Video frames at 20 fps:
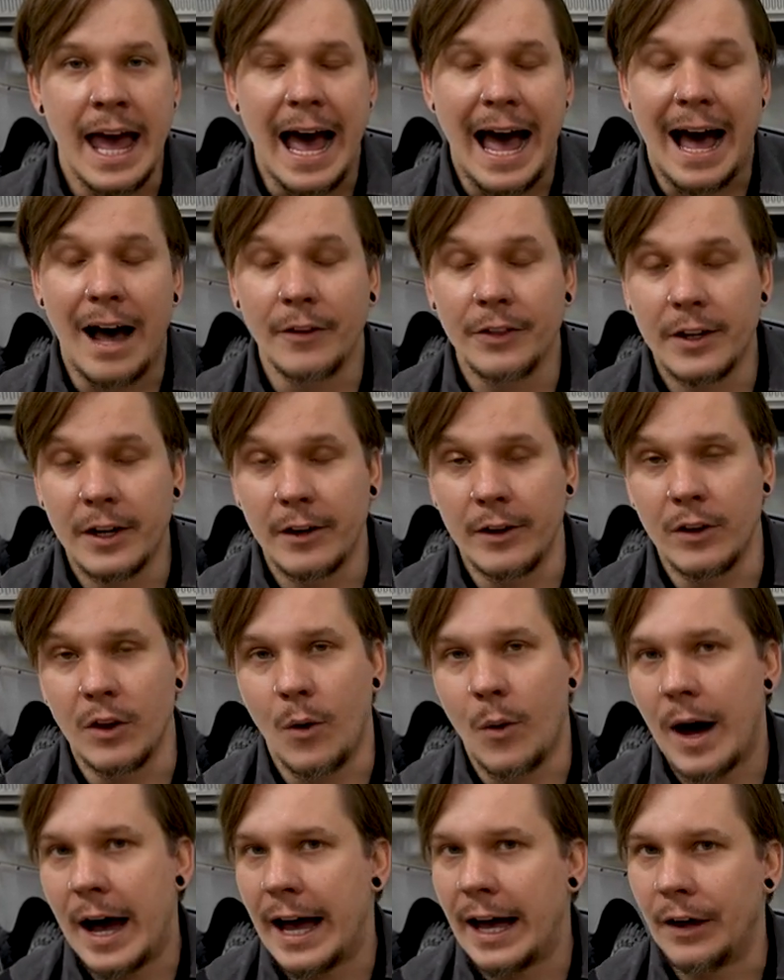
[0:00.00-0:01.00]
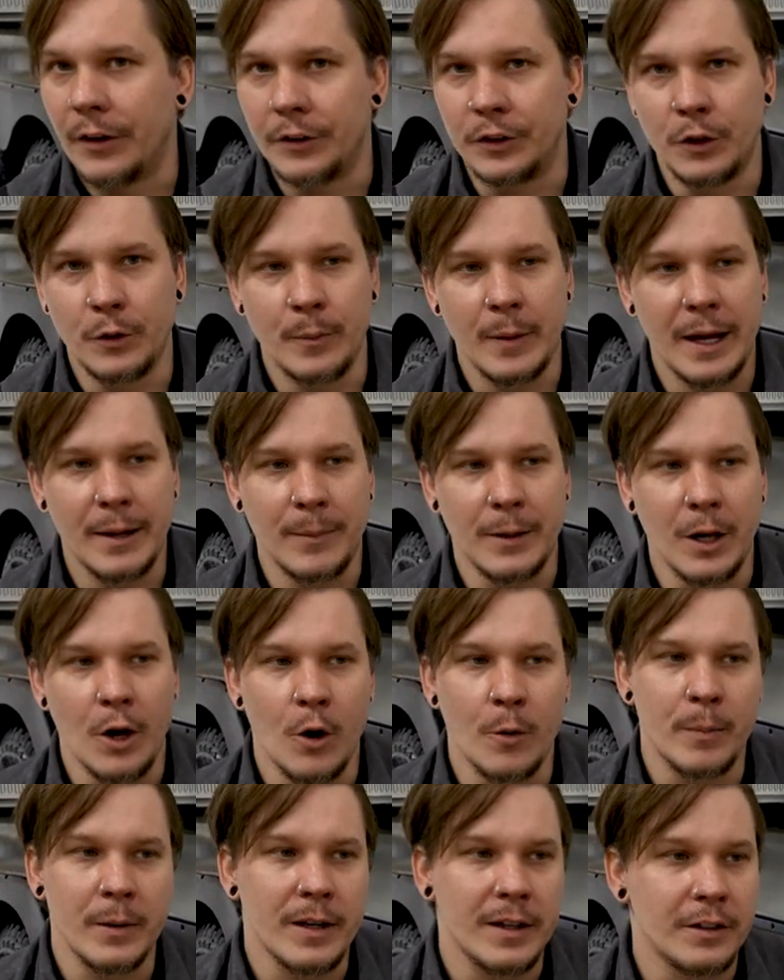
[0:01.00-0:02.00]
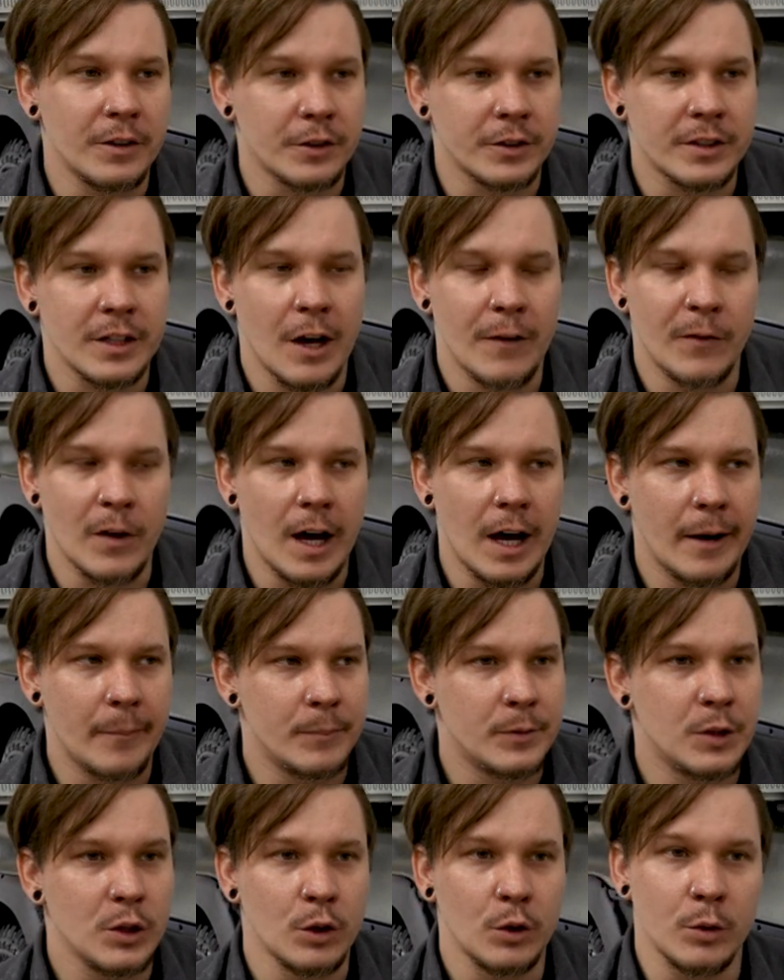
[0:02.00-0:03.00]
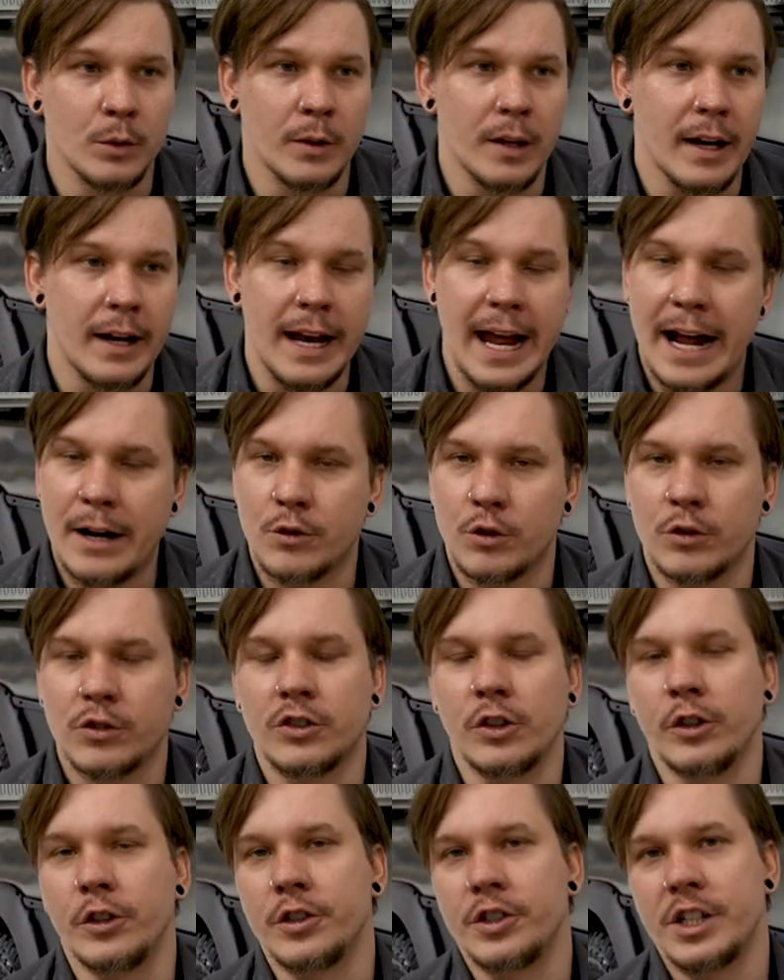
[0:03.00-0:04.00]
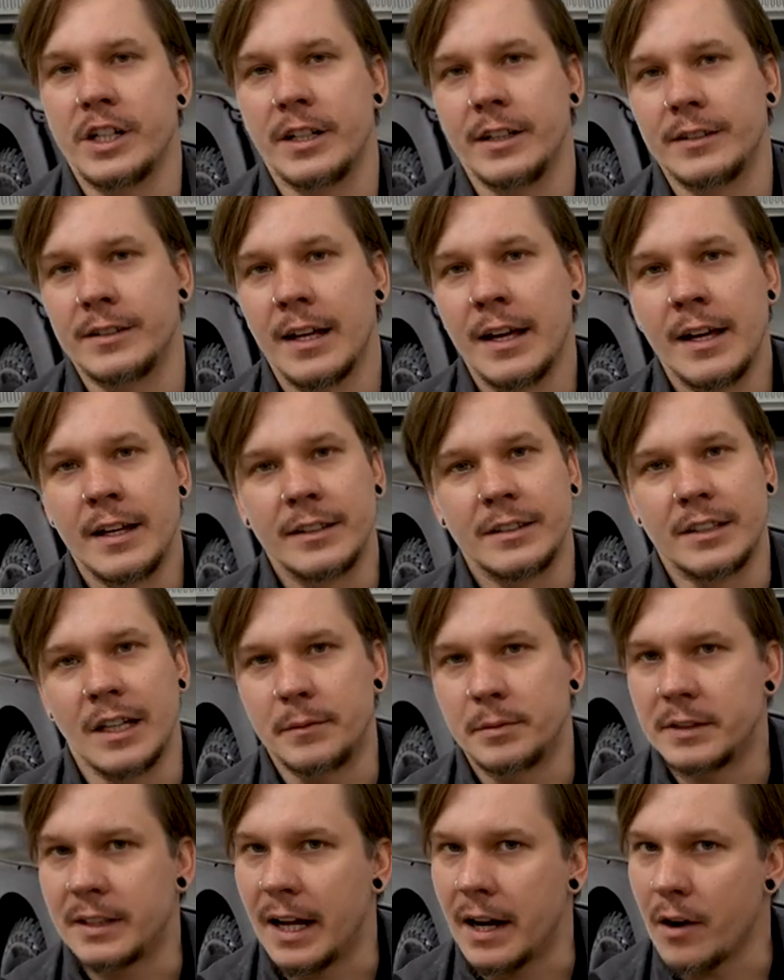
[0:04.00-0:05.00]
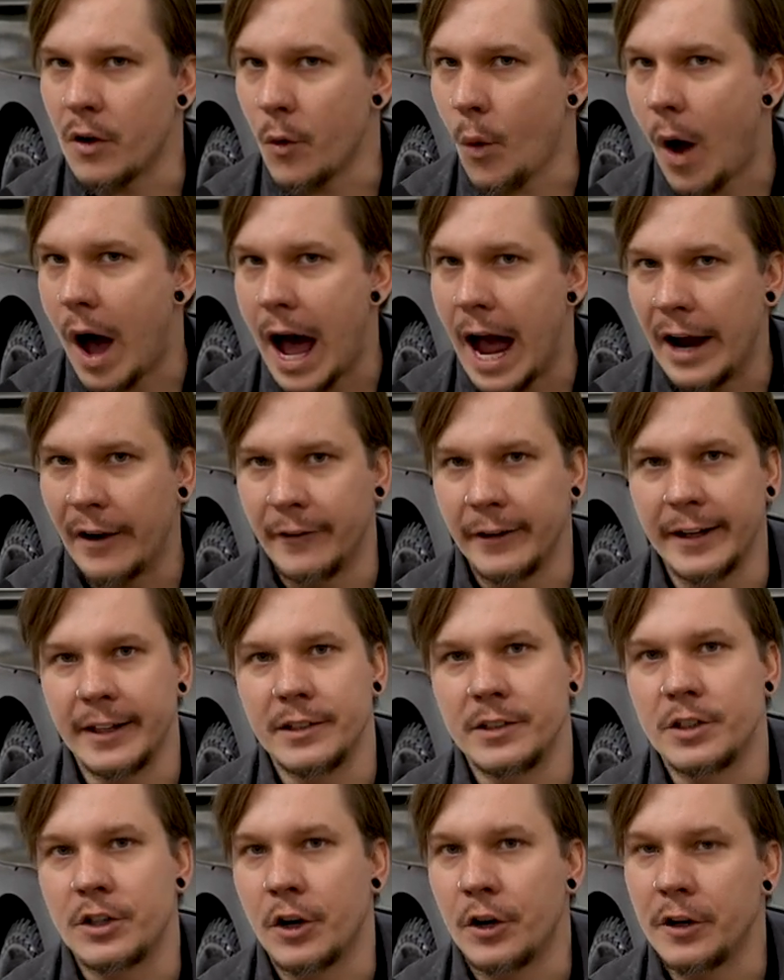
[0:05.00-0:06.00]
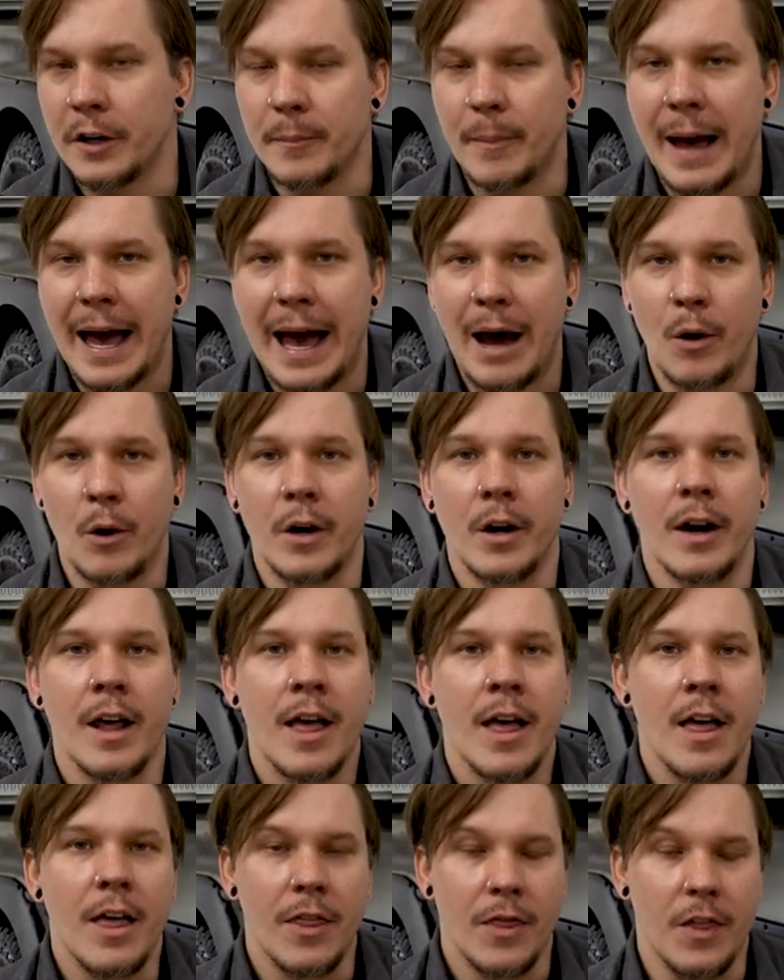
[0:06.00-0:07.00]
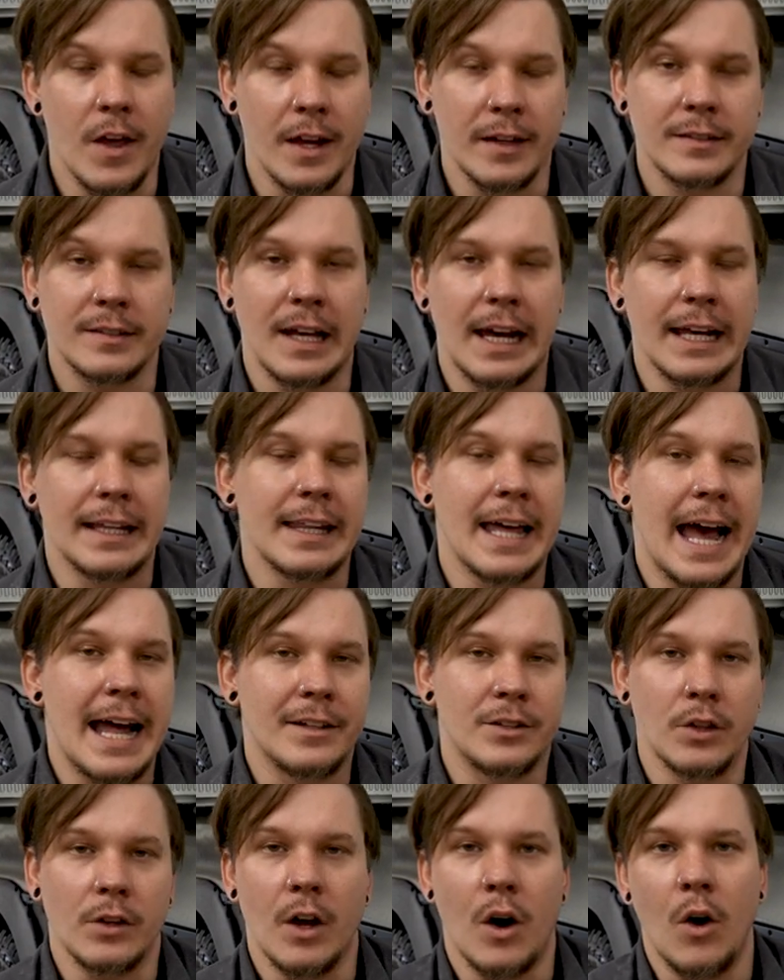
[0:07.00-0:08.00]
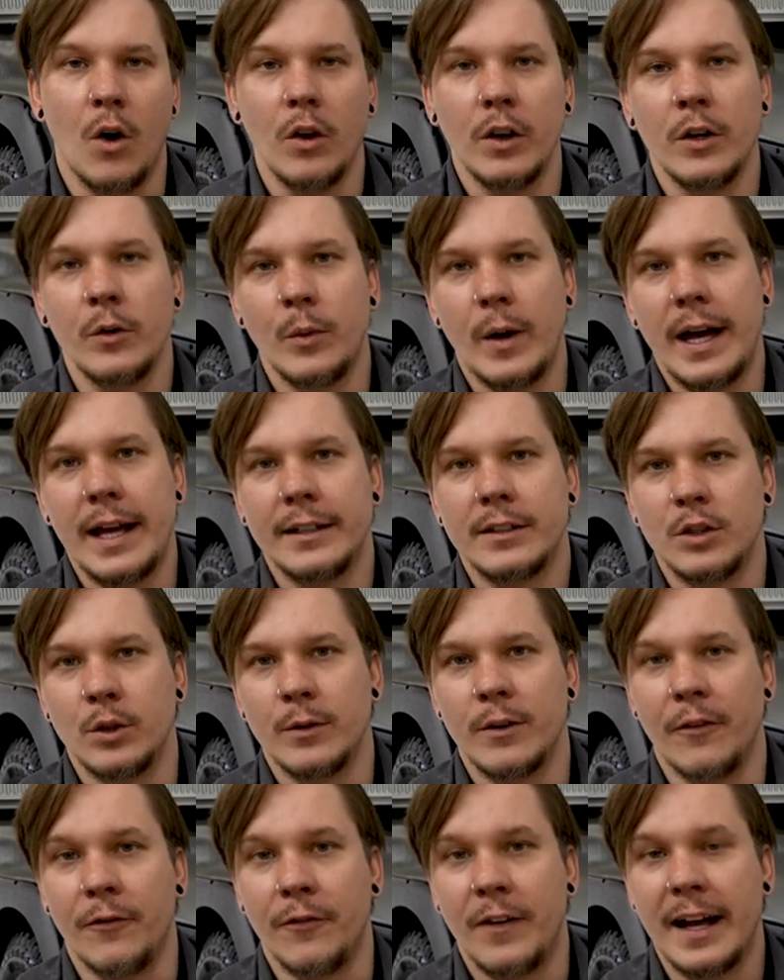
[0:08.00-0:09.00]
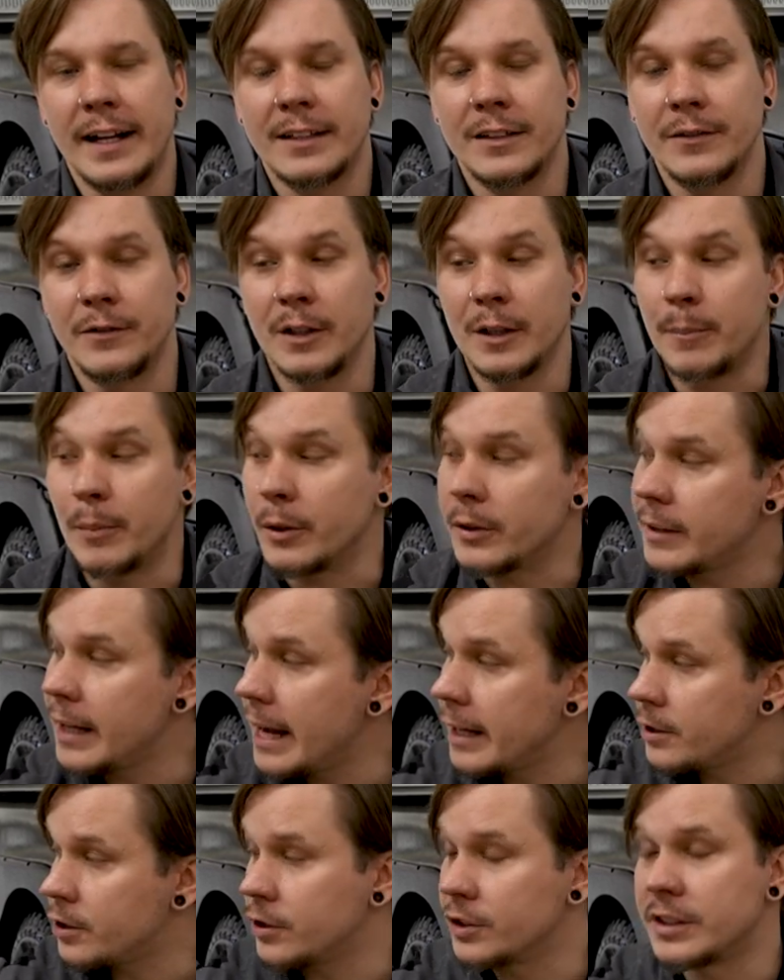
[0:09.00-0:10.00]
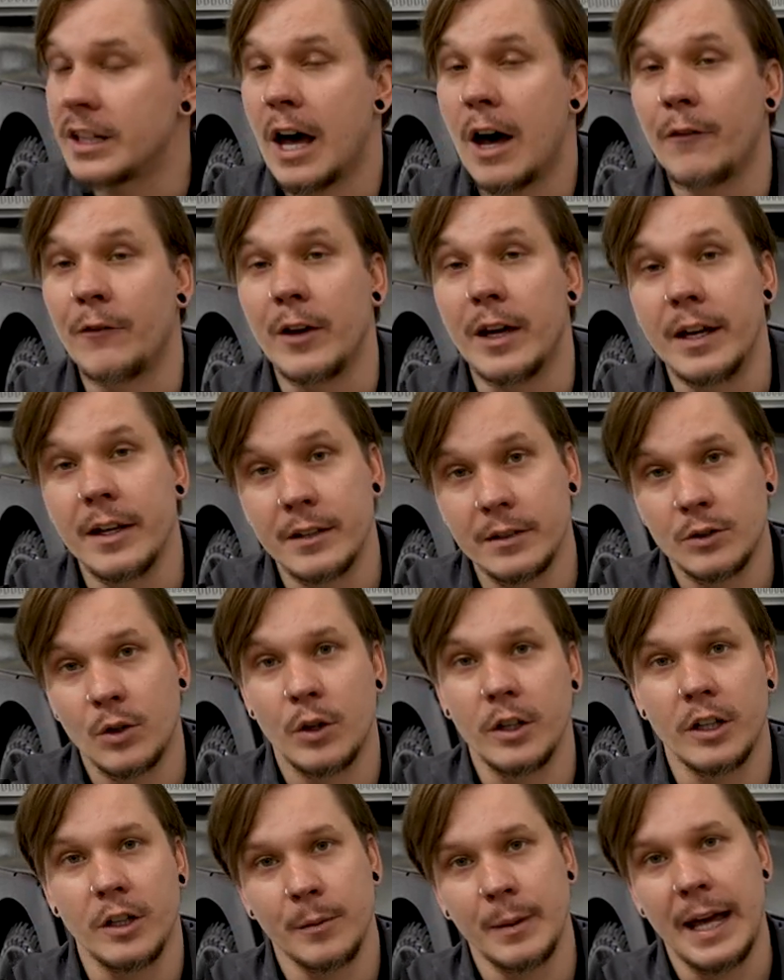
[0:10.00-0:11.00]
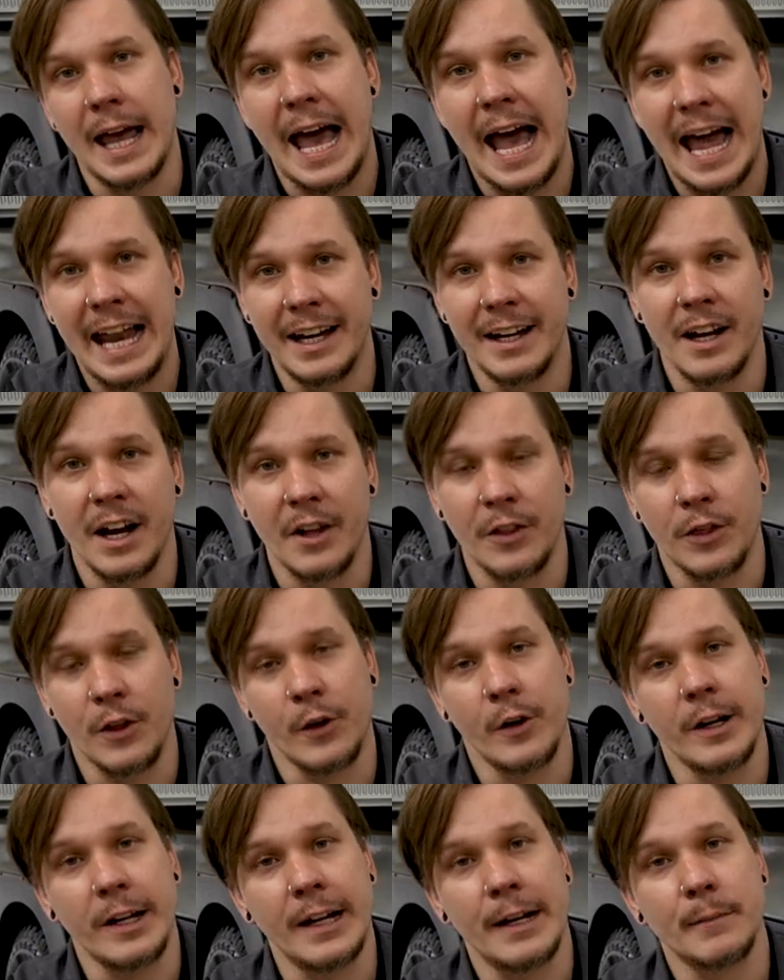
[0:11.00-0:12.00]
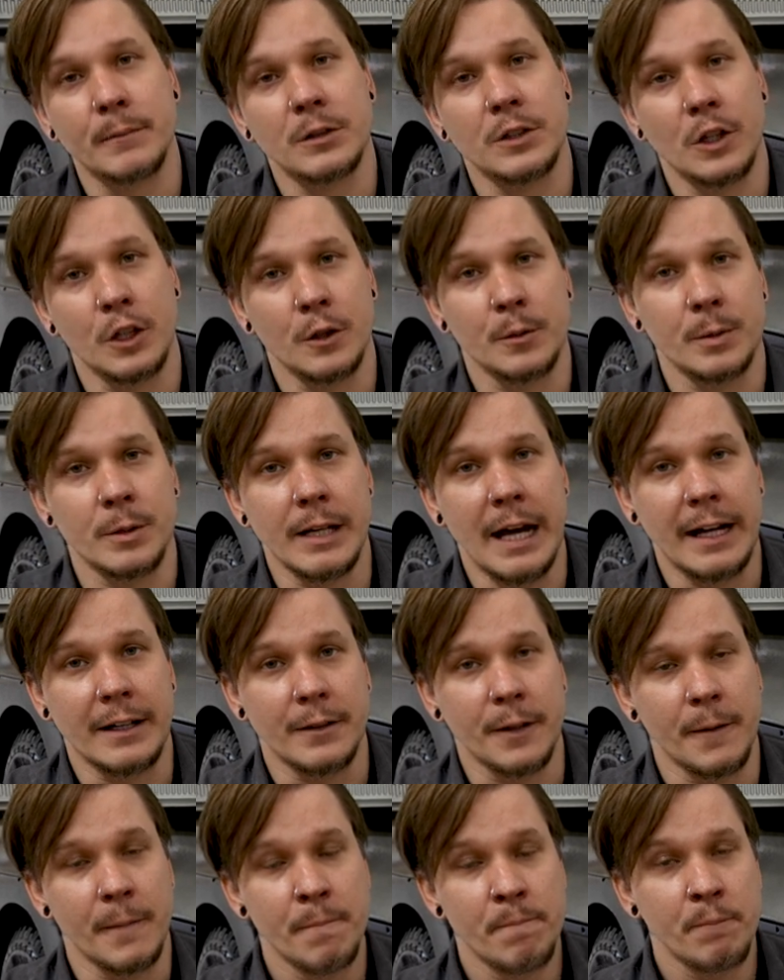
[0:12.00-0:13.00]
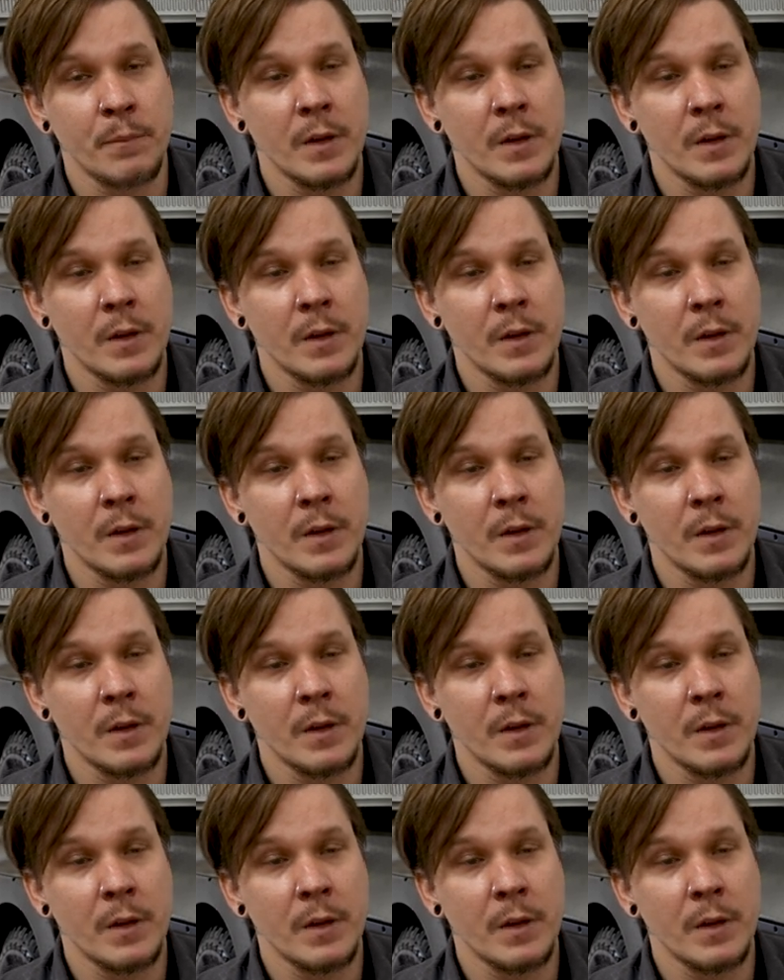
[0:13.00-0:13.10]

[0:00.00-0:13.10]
Out there in the wild, you may be opening yourself up to natural surges, substandard wiring, dirty power, things like that. So the only way to effectively protect yourself is going to be adding a 30 amp surge protector.